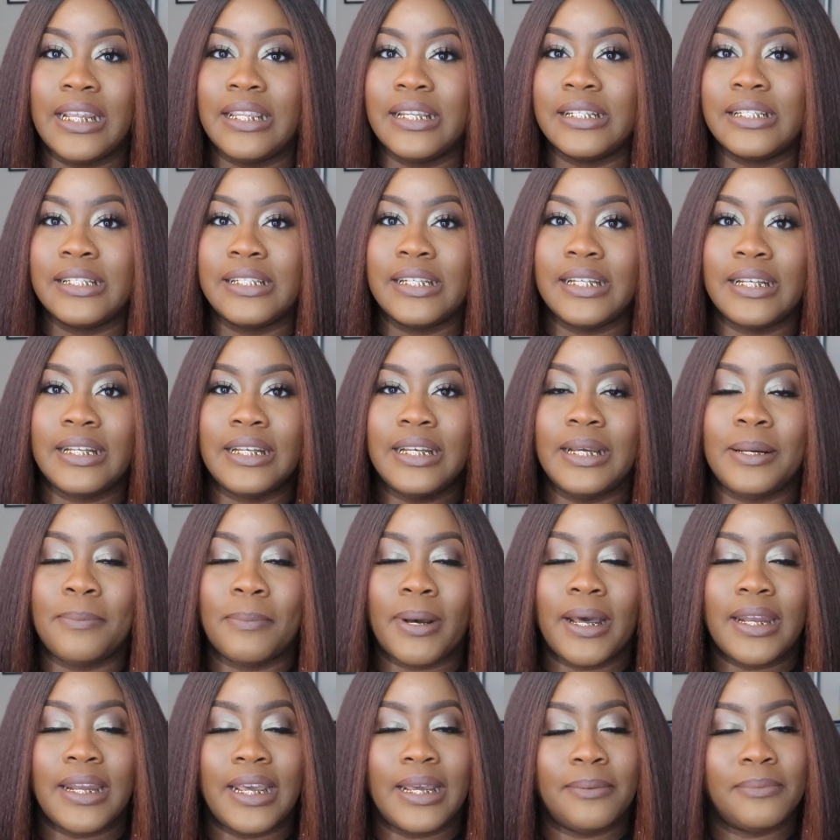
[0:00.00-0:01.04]
in the City.
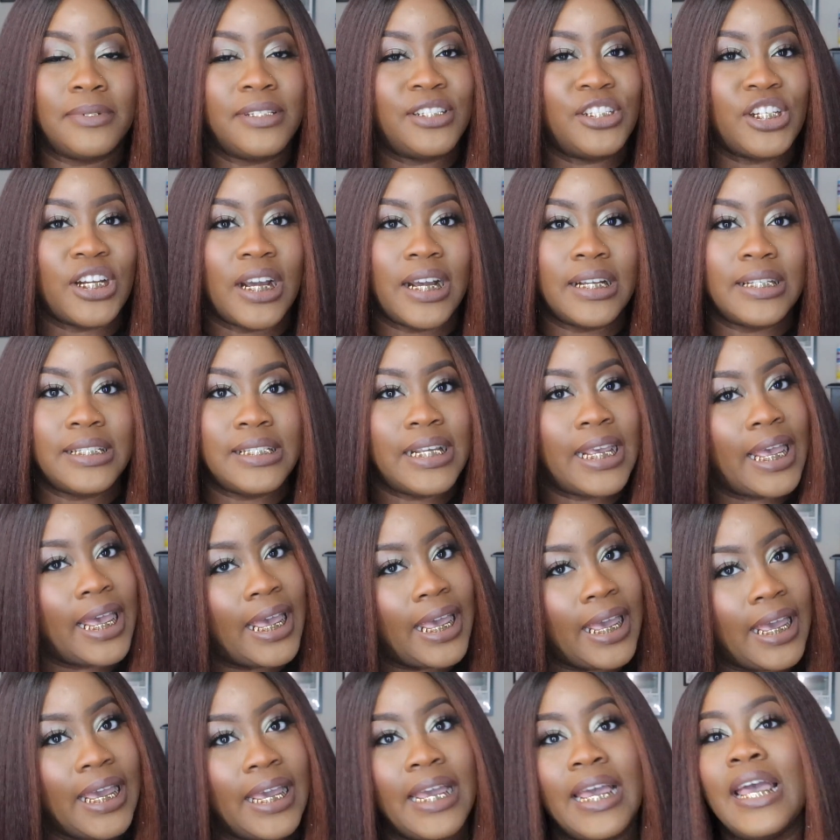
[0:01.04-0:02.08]
My name is
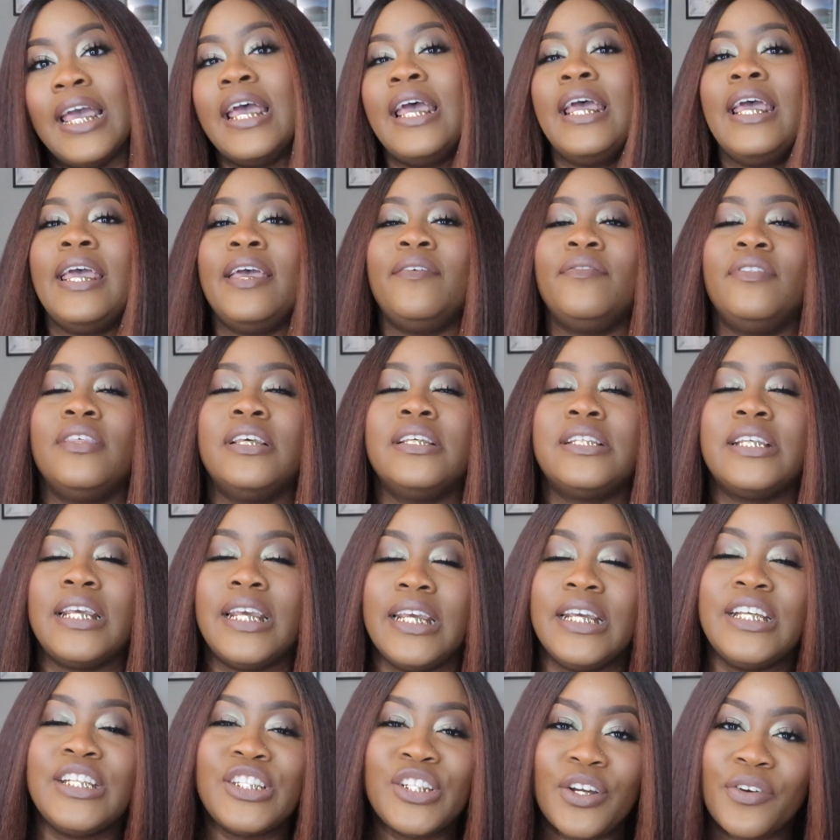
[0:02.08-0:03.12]
Jonte. If this
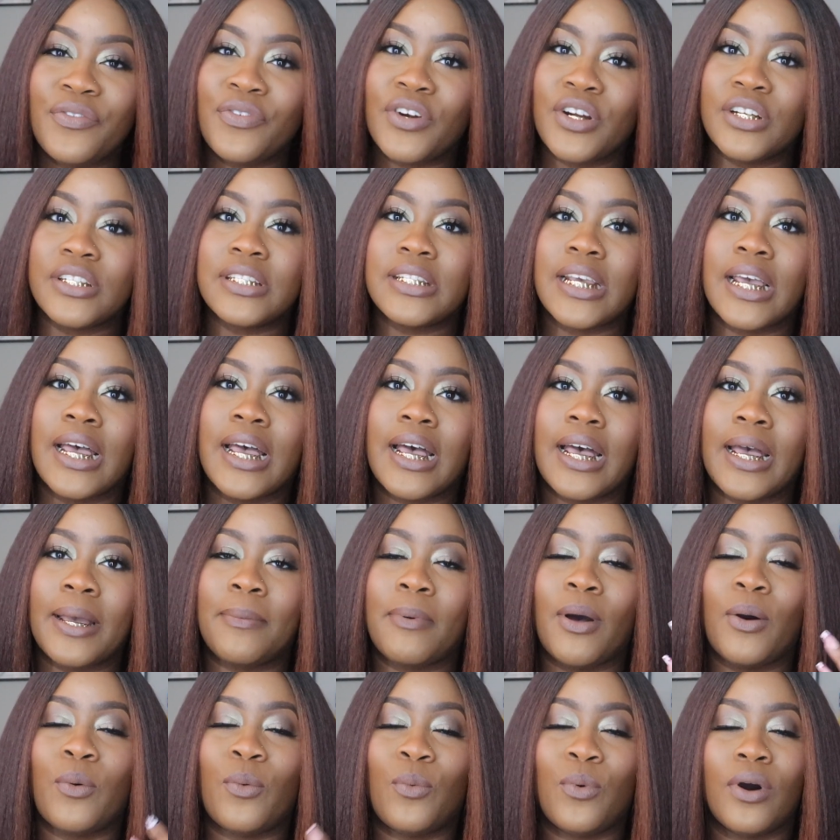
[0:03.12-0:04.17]
is your first
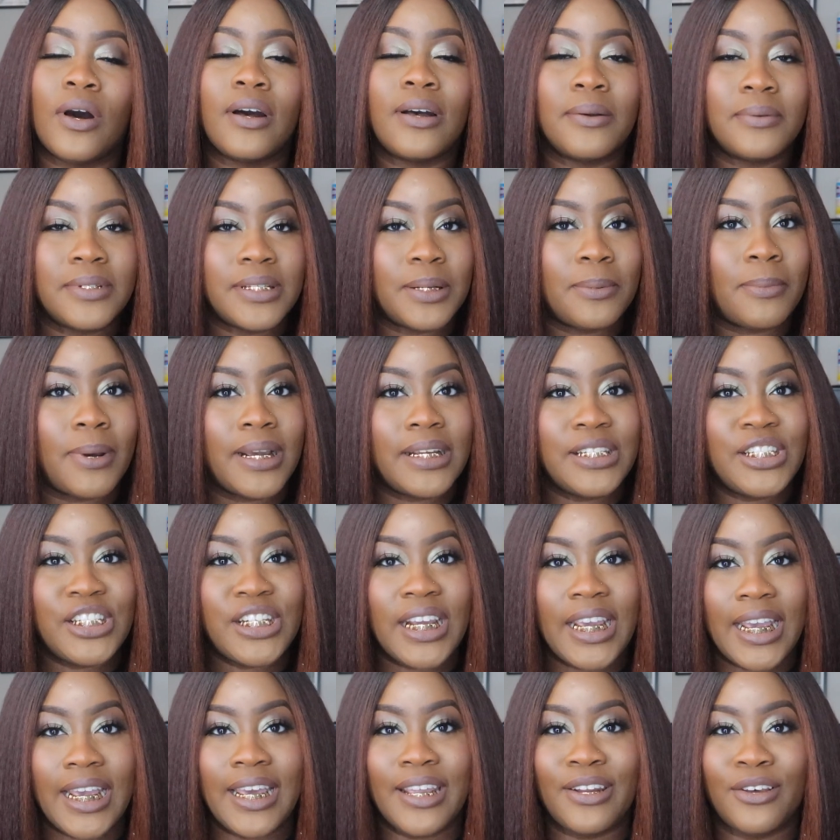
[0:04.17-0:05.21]
time, welcome to my
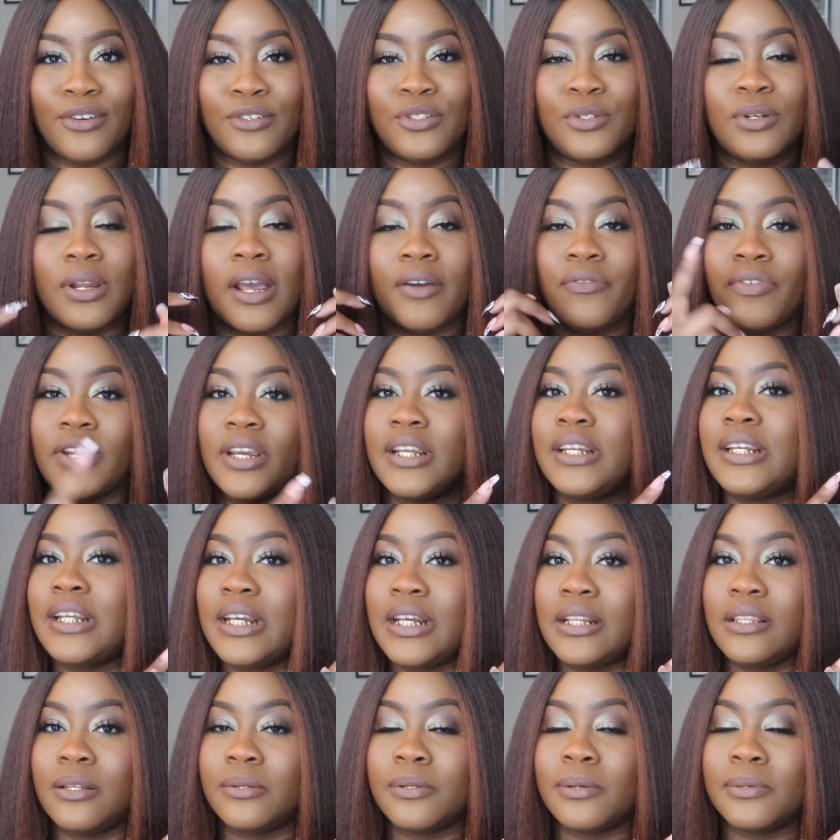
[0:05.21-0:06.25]
channel. Do not forget to
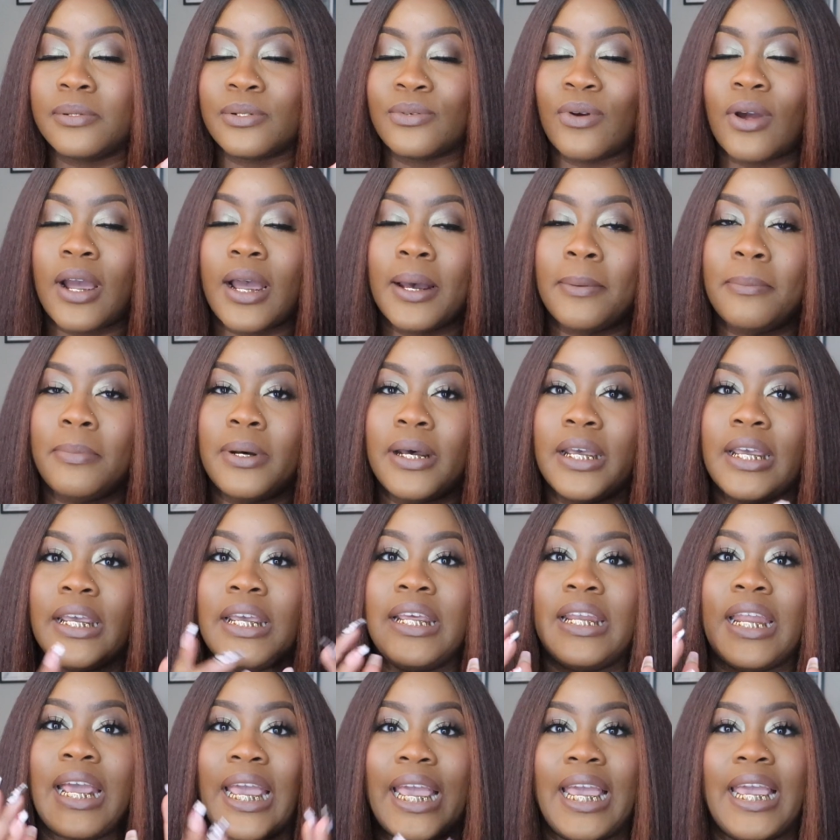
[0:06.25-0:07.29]
hit the subscribe
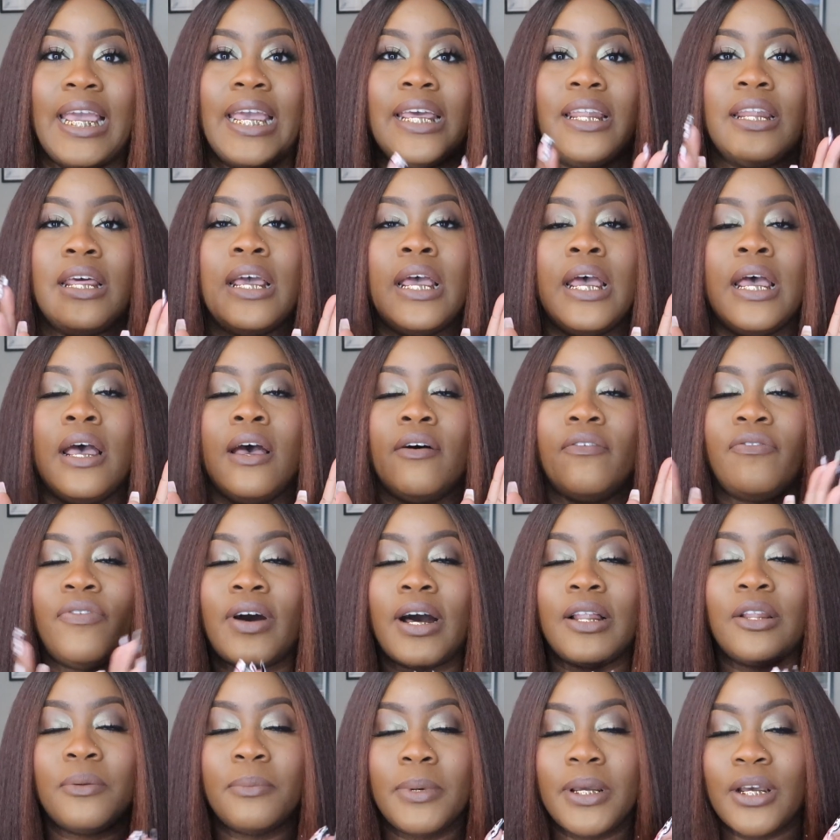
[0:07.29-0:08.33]
button and
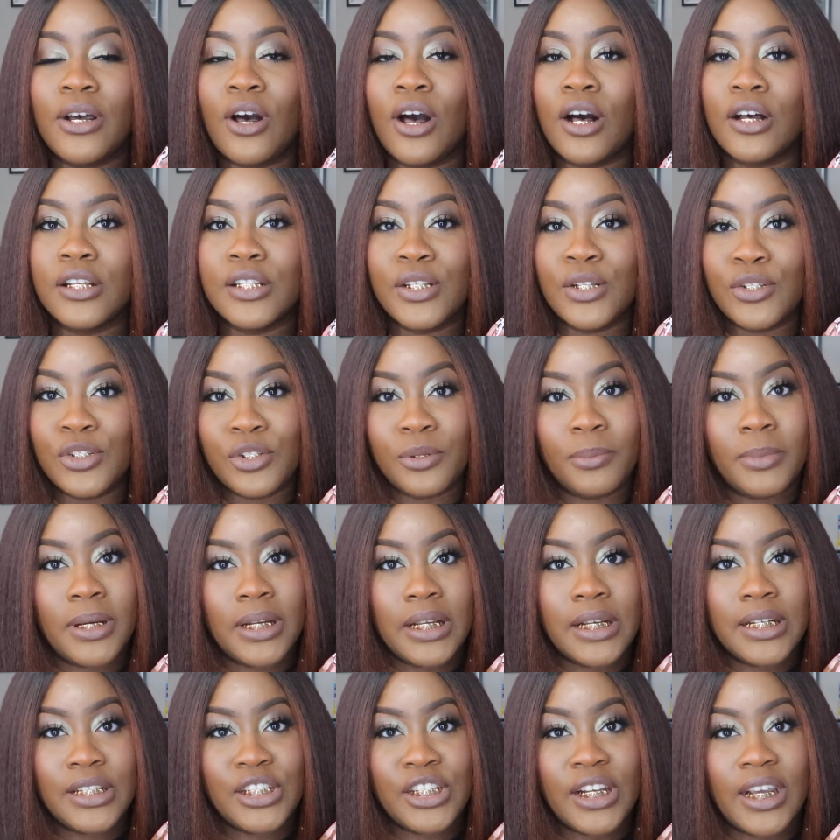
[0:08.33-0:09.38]
follow me on all social
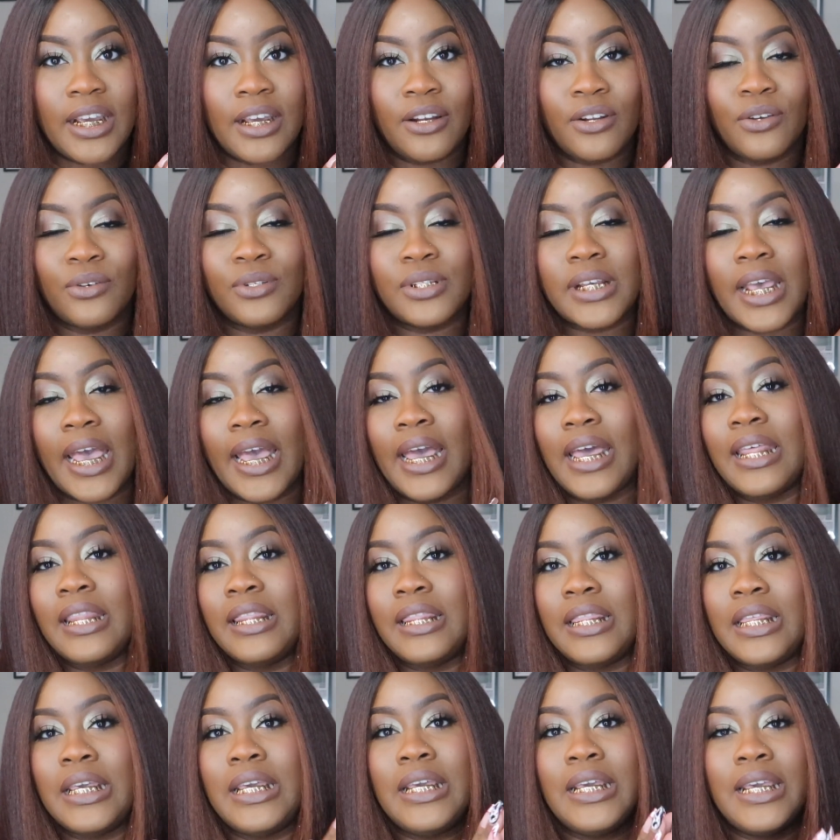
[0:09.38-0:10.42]
media channels at
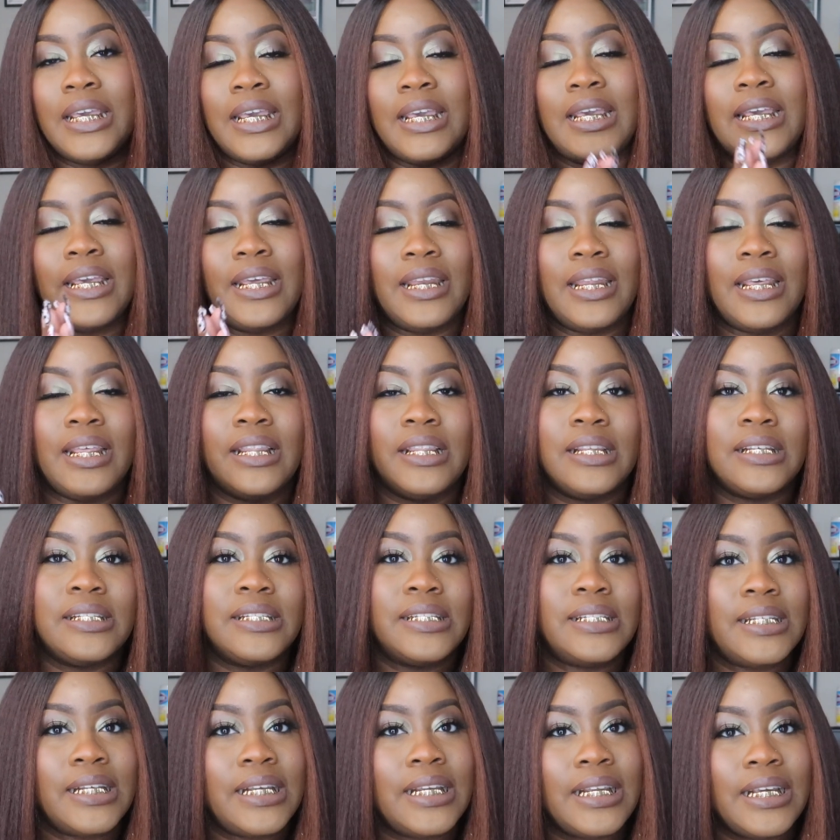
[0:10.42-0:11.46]
The Kid in the
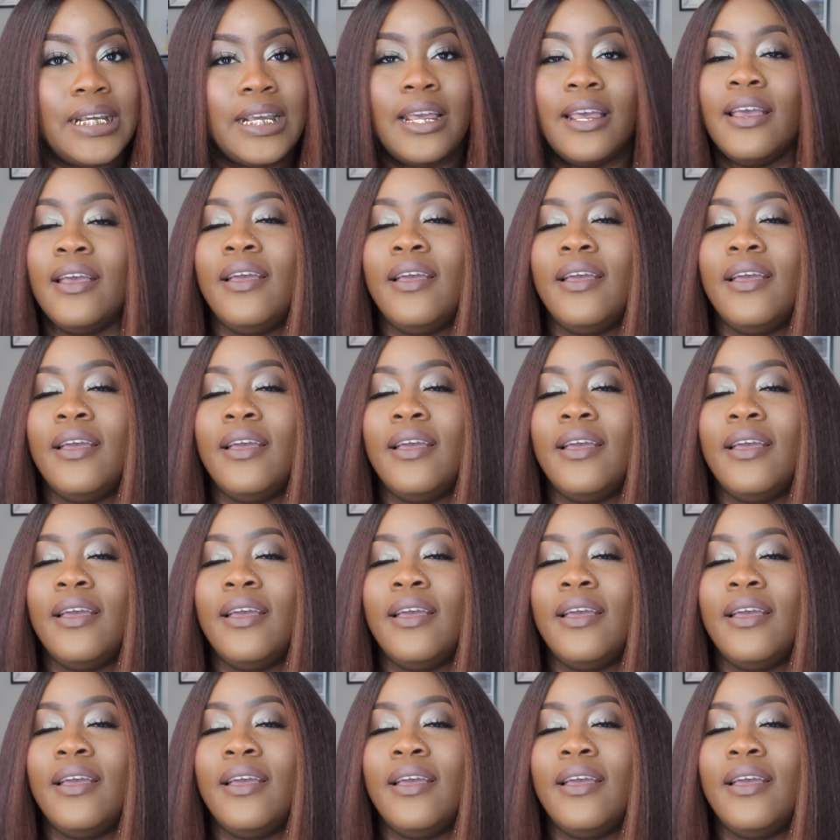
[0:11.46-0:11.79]
City.